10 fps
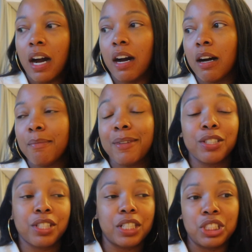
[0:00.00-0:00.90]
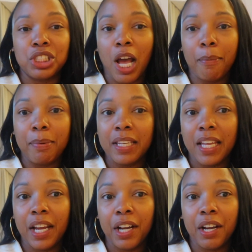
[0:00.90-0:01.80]
um, there's good shopping
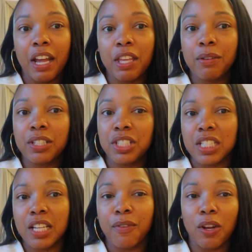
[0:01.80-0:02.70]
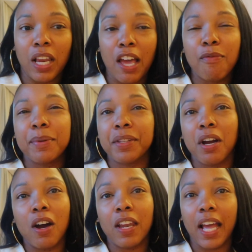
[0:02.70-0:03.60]
there and you can just live your life. But there
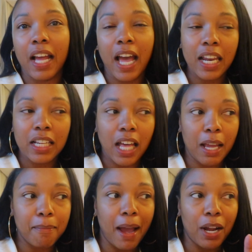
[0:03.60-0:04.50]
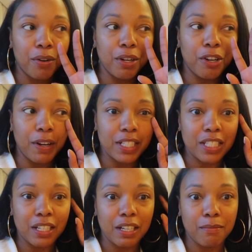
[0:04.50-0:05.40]
are like kind of like
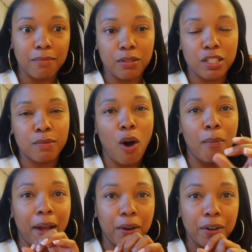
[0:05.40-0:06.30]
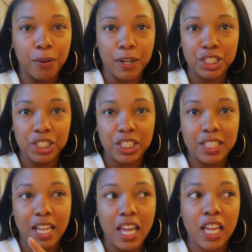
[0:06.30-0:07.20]
microaggressive small microaggressions
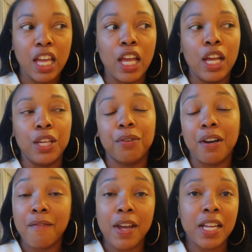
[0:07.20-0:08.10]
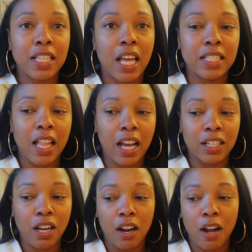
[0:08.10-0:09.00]
that you can face as like a
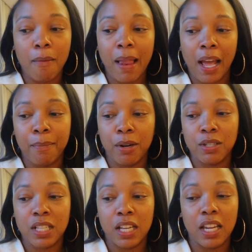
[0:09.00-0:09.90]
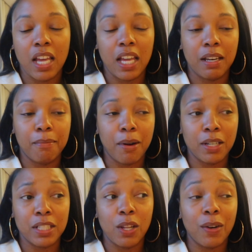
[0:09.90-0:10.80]
dark a black person in
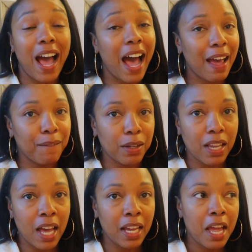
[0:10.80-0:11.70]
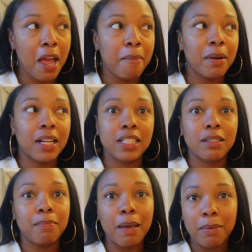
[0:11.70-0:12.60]
Barcelona I feel like because
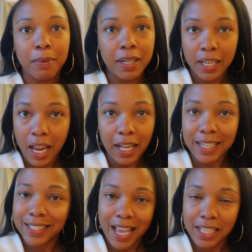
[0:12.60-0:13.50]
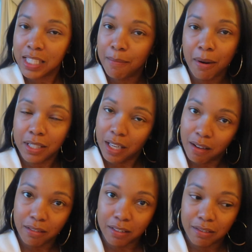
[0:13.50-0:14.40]
baby we could not get a taxi in
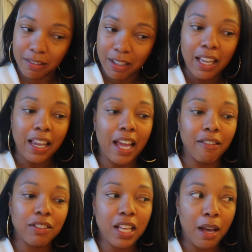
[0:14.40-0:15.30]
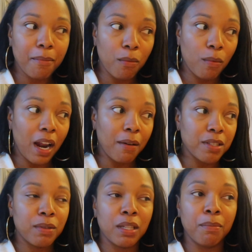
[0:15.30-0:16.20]
Barcelona like every time when I
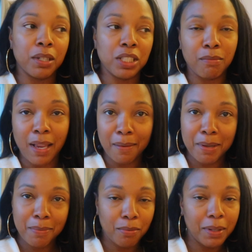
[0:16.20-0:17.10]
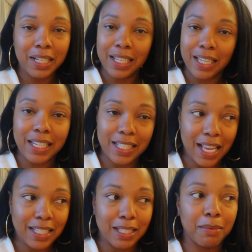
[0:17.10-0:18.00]
was with a bunch of black people we couldn't get a
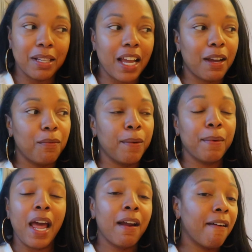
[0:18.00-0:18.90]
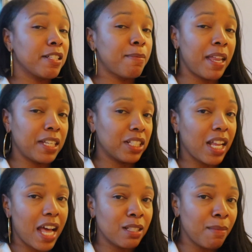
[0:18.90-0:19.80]
taxi but like if we would have our Spanish
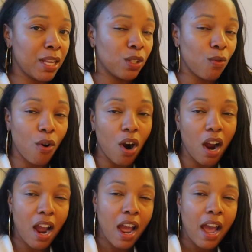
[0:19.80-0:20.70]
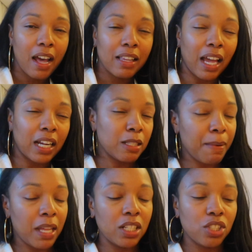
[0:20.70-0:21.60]
classmates or like a
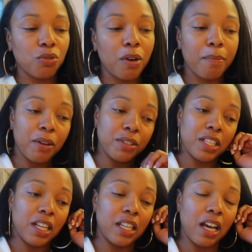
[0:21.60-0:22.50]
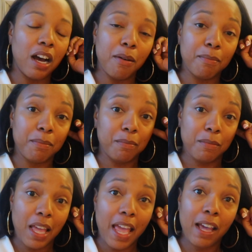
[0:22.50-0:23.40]
Spanish door person um
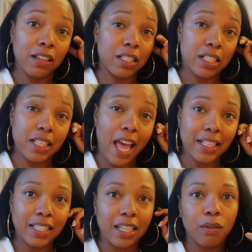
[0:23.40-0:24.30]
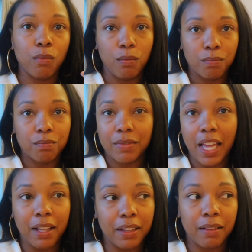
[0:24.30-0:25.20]
hail us a taxi
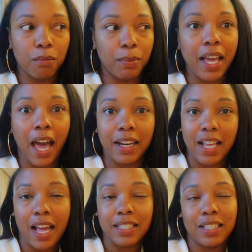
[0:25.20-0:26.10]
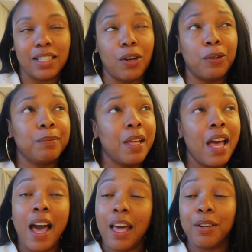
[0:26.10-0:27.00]
they we got a taxi so
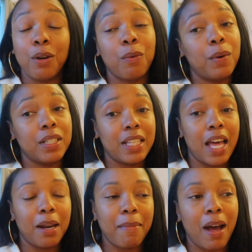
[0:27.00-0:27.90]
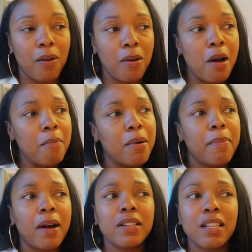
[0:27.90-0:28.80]
i don't know what's that about but
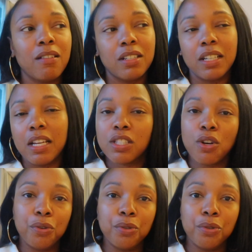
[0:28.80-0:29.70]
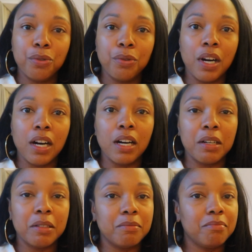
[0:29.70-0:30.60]
barcelona is cool
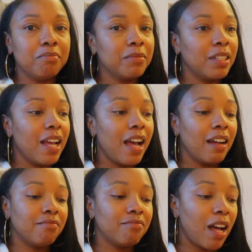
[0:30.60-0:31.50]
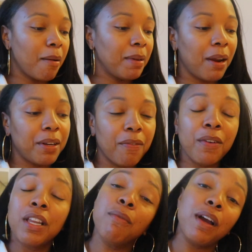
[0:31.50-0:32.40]
um i mean i
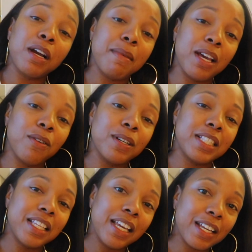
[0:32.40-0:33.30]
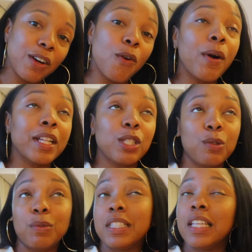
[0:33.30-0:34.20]
definitely recommend going see it, going
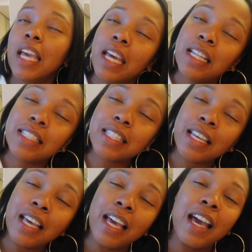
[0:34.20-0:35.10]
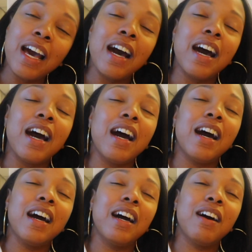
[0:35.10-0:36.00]
to see it
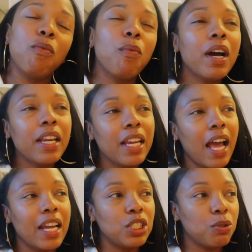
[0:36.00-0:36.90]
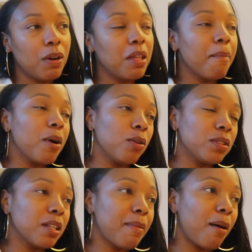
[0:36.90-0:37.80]
uh what did i enjoy the
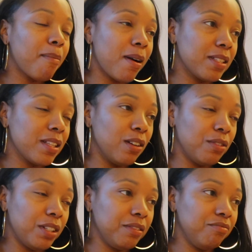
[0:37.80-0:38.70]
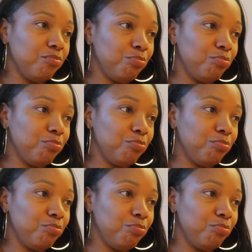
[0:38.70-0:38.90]
most about barcelona